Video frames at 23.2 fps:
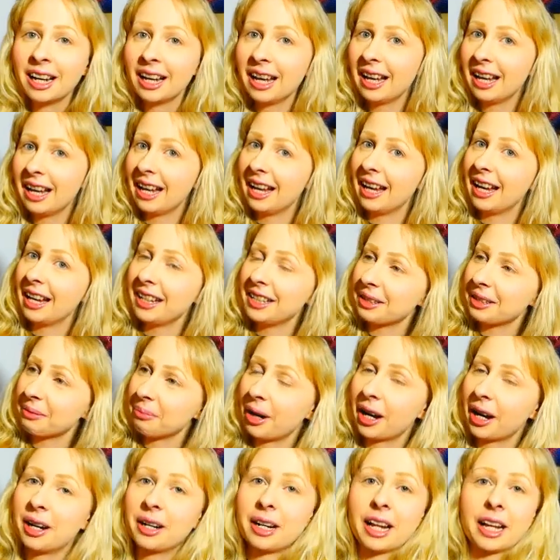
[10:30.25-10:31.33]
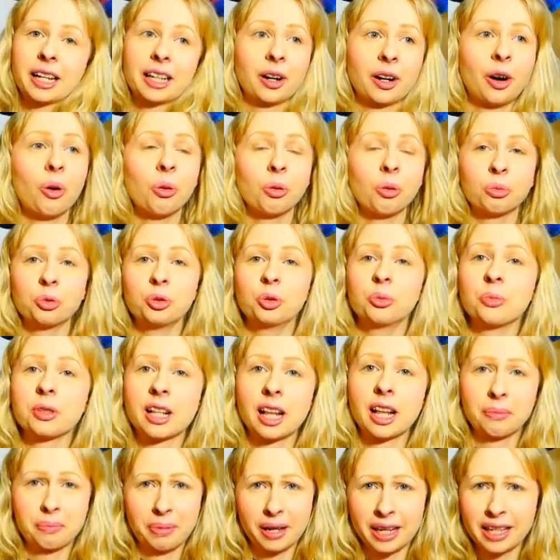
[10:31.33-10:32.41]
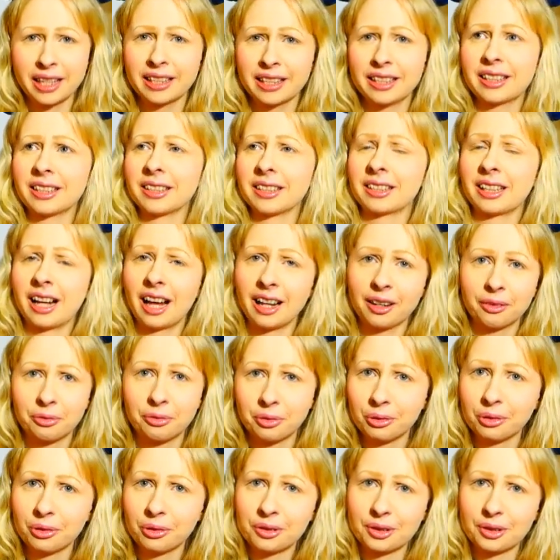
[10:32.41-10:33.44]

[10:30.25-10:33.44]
And my like whole room is like pink and colorful,